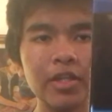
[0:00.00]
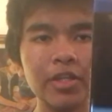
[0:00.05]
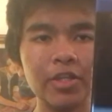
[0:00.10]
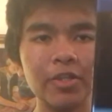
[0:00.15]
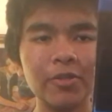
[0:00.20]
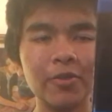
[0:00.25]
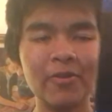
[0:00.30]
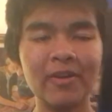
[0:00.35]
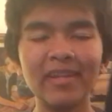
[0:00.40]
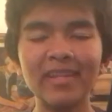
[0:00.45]

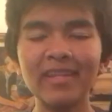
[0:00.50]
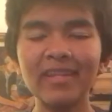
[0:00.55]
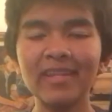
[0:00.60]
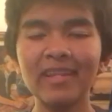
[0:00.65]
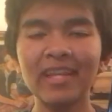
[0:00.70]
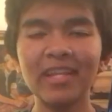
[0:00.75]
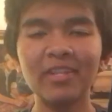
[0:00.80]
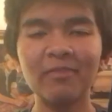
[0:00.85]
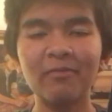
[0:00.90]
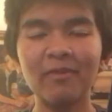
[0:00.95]
so I think
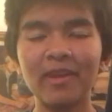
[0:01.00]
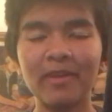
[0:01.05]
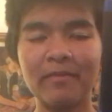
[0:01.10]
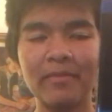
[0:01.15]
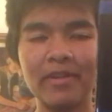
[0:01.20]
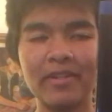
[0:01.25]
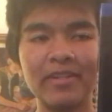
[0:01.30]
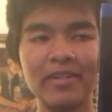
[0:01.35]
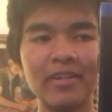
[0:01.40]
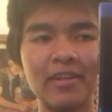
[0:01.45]
that's why I
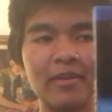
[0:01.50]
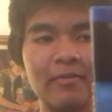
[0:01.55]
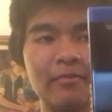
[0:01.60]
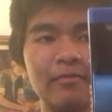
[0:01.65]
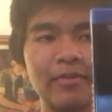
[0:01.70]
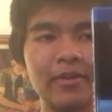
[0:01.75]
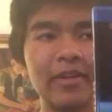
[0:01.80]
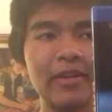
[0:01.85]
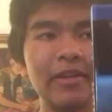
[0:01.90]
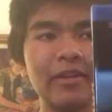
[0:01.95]
picked it up.
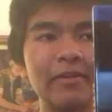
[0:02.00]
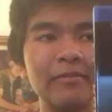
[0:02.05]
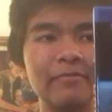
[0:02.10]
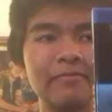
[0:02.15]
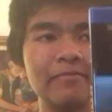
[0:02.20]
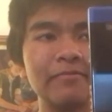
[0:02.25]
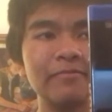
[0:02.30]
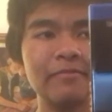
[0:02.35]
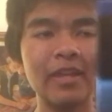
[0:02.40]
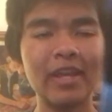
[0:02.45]
But
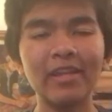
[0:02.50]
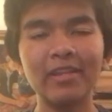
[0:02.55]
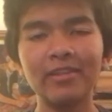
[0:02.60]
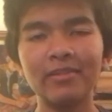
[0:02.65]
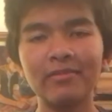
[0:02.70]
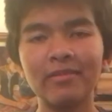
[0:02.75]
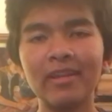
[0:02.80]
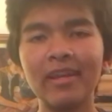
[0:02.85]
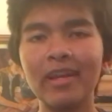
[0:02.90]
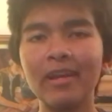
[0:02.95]
um, I,
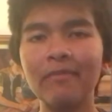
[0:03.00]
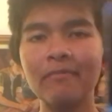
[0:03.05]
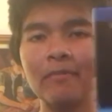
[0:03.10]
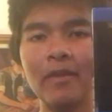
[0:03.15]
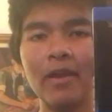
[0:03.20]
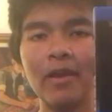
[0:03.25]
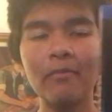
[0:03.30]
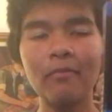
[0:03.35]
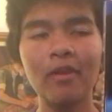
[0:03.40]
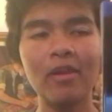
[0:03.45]
yeah,
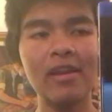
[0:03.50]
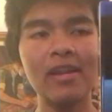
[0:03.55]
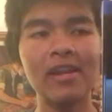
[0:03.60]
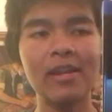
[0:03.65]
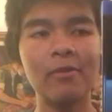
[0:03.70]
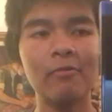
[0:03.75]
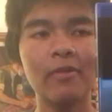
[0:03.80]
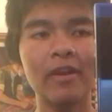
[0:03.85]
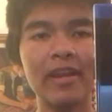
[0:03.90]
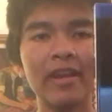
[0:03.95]
I bought it
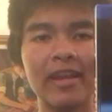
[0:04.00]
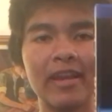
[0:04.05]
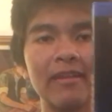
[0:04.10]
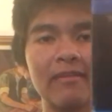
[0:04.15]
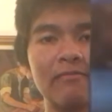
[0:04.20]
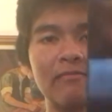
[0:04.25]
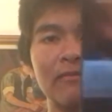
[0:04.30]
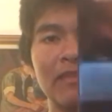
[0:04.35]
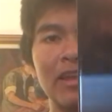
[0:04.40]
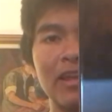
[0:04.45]
anyway,
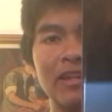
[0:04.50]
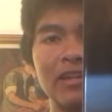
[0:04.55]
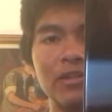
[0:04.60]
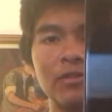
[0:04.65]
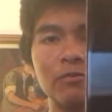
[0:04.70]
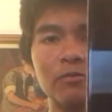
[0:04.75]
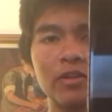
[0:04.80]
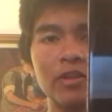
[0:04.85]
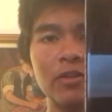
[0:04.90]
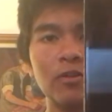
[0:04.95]
and that is
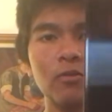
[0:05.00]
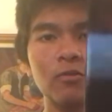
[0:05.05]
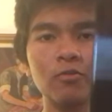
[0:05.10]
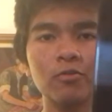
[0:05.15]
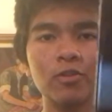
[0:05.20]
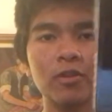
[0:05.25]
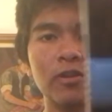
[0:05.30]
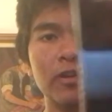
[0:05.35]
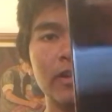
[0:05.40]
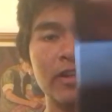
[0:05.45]
a really cool
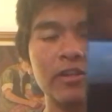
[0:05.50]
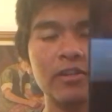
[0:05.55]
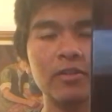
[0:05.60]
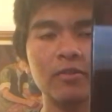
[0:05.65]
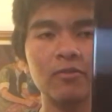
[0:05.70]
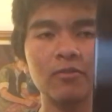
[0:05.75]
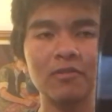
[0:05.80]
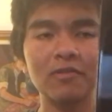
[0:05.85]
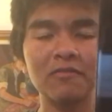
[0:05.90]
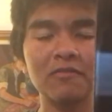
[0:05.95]
Target
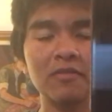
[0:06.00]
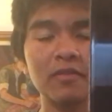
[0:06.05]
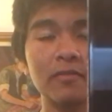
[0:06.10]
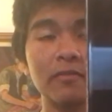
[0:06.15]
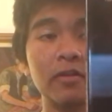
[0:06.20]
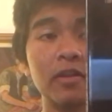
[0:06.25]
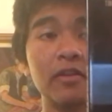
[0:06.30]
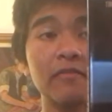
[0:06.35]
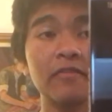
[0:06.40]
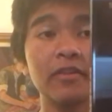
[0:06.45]
exclusive
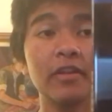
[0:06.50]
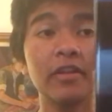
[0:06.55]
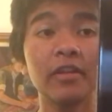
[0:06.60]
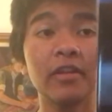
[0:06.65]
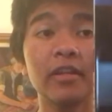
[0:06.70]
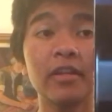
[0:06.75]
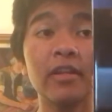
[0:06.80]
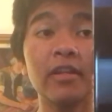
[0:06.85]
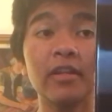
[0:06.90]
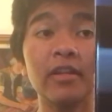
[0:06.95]
slipcover.
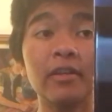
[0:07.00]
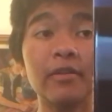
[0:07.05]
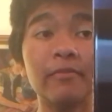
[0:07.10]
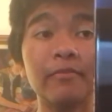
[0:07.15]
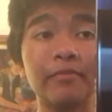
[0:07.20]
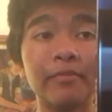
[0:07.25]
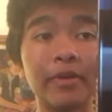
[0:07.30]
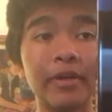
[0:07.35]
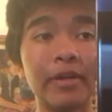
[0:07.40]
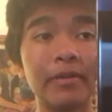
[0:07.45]

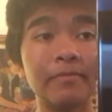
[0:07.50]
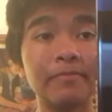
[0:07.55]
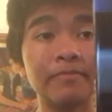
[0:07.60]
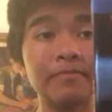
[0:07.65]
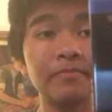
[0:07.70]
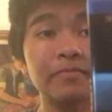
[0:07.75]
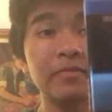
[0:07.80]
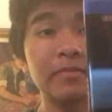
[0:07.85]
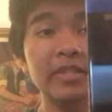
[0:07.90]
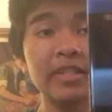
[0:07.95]
But
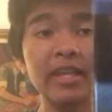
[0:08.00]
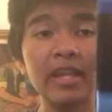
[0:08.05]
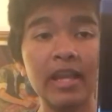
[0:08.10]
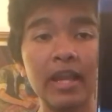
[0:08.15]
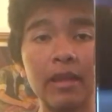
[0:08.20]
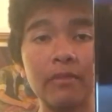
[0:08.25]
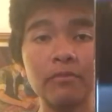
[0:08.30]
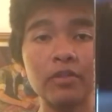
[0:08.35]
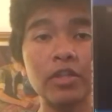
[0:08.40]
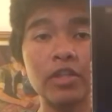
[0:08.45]

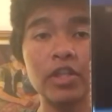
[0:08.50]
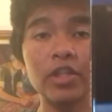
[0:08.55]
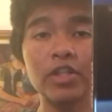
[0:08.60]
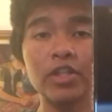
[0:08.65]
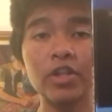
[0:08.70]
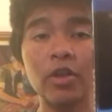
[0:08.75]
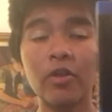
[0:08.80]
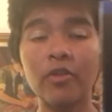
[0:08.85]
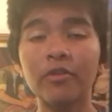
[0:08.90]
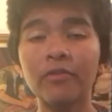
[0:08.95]
yeah, I'm just going to
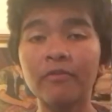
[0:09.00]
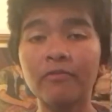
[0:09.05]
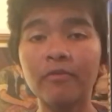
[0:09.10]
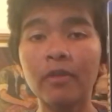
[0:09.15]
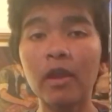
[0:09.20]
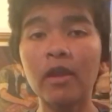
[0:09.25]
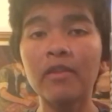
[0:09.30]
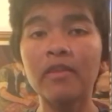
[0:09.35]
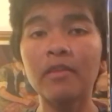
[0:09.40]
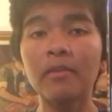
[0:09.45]
show you the
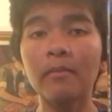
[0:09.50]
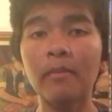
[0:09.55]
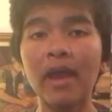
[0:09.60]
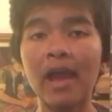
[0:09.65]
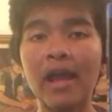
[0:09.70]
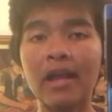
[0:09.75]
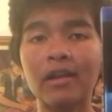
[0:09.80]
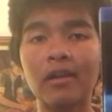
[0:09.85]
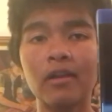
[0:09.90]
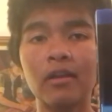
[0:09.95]
front and the
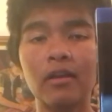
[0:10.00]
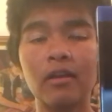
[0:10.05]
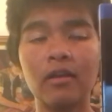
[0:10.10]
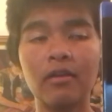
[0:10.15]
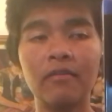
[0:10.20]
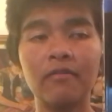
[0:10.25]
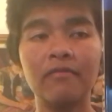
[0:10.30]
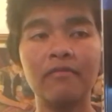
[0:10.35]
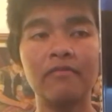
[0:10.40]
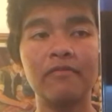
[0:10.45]
back
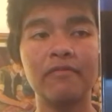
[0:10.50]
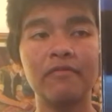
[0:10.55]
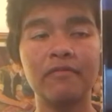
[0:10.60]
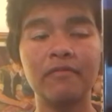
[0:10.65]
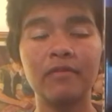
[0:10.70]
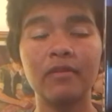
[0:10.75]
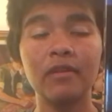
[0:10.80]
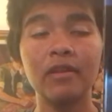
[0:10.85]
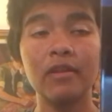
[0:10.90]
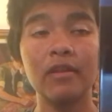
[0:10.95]
of
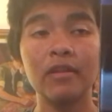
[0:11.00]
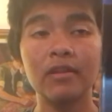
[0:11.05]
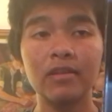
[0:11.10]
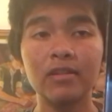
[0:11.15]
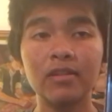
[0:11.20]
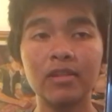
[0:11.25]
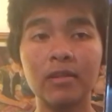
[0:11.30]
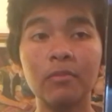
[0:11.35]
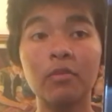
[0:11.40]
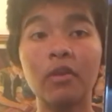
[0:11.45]
the
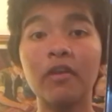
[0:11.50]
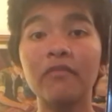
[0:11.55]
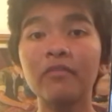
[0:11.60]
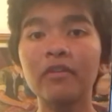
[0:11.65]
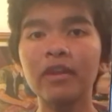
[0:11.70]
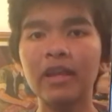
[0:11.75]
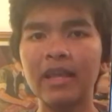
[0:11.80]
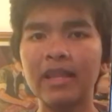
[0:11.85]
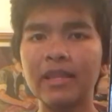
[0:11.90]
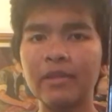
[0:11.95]

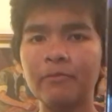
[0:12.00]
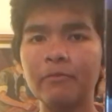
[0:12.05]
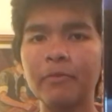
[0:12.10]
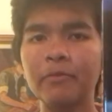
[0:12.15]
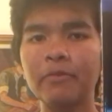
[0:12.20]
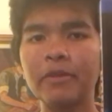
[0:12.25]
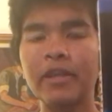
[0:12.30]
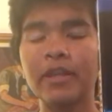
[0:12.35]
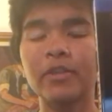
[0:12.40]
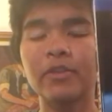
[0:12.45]
slipcover, and then we
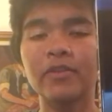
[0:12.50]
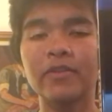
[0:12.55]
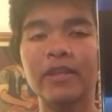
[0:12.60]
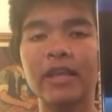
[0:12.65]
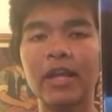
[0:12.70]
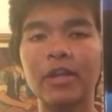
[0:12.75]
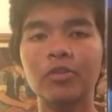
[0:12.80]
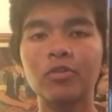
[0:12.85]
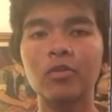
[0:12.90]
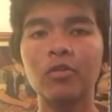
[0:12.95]
will get into the
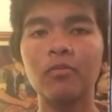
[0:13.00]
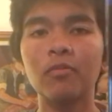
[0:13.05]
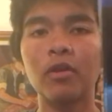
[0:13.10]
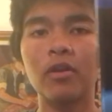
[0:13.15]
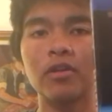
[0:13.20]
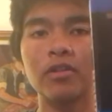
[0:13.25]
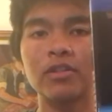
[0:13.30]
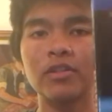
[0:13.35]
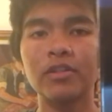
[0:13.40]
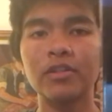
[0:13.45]
actual
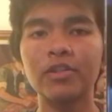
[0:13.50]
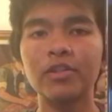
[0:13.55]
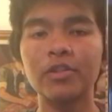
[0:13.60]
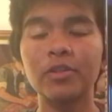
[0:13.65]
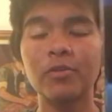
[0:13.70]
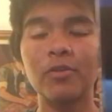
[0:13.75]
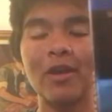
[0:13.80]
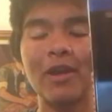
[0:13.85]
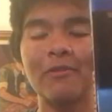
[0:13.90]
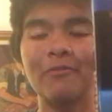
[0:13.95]
unboxing.
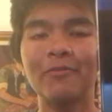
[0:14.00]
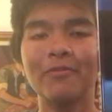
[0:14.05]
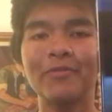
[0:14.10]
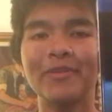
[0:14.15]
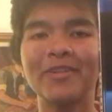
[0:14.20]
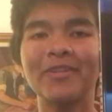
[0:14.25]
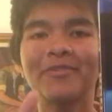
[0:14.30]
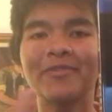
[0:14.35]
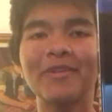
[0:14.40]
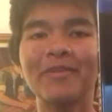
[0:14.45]
So I will
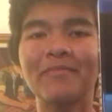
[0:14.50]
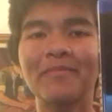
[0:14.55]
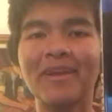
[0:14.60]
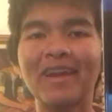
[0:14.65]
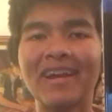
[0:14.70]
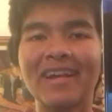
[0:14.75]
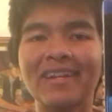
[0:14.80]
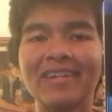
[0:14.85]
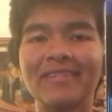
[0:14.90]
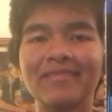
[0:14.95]
be right
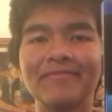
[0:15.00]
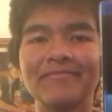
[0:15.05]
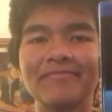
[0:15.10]
back.